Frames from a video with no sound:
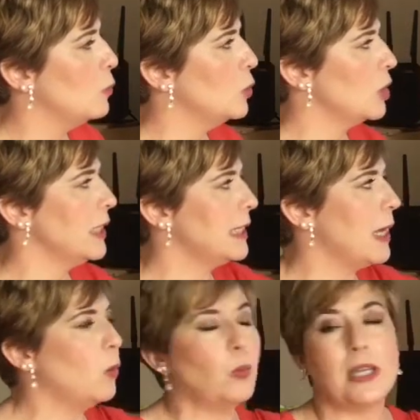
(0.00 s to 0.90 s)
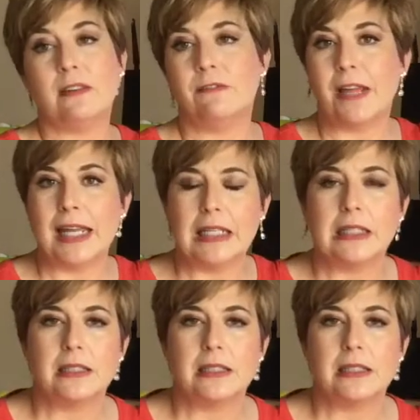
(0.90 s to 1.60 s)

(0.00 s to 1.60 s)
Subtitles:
What is a wind vane in